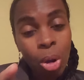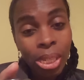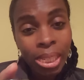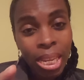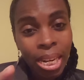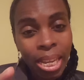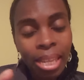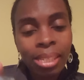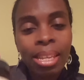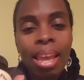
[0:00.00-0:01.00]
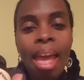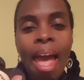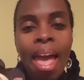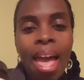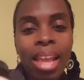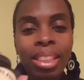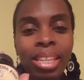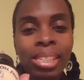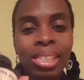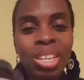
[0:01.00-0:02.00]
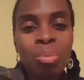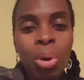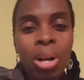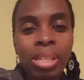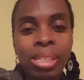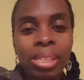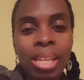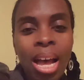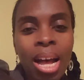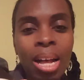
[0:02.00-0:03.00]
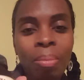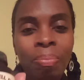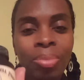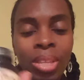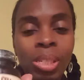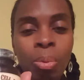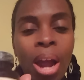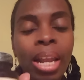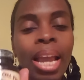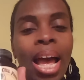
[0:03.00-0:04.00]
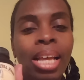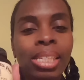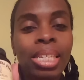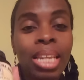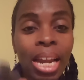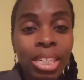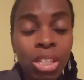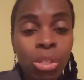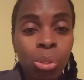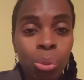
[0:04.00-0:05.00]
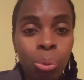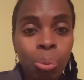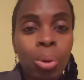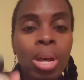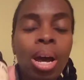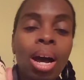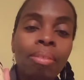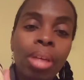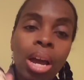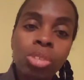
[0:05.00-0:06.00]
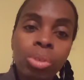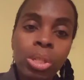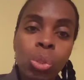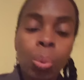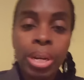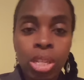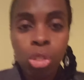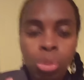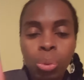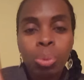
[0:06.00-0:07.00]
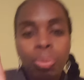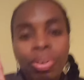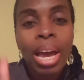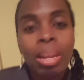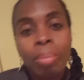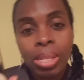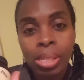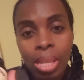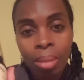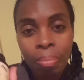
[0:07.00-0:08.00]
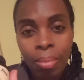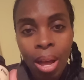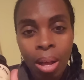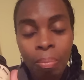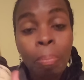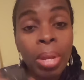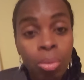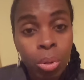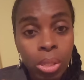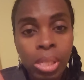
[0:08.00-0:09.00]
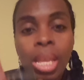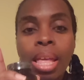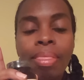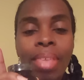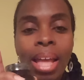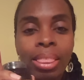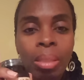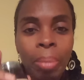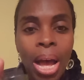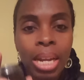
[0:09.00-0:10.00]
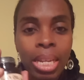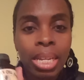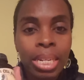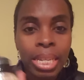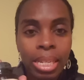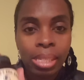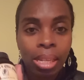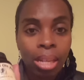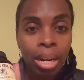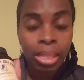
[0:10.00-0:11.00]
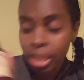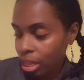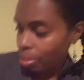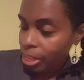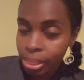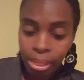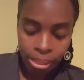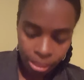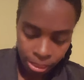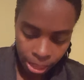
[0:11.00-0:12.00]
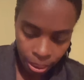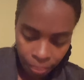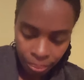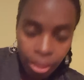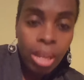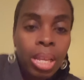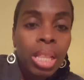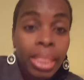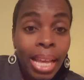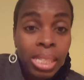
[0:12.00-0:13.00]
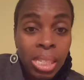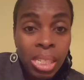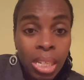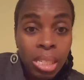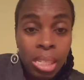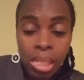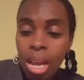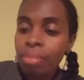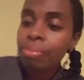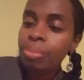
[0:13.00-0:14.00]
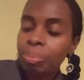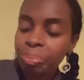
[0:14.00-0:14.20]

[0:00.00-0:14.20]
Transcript: moss in it, and the sea moss, this product has 92 of the 122 vitamins and minerals that the body needs on a daily basis. So that's good stuff.